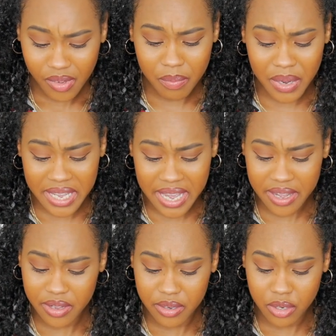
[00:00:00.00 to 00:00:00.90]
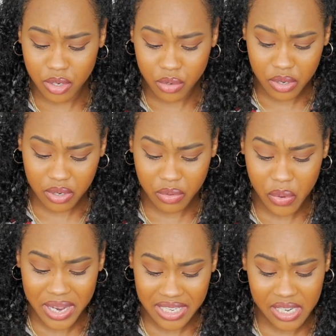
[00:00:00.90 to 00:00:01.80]
But yeah, the
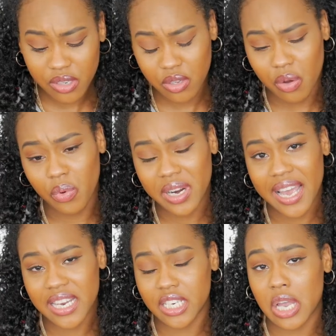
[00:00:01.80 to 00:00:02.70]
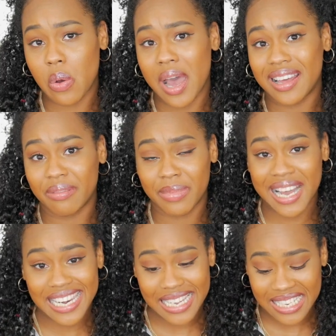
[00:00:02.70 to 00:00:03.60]
question is though, would I actually go out and
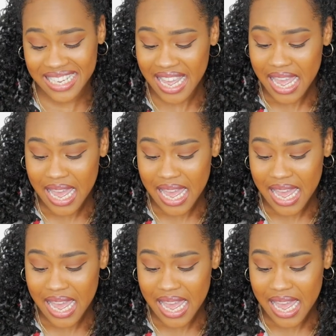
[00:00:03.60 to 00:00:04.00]
buy this?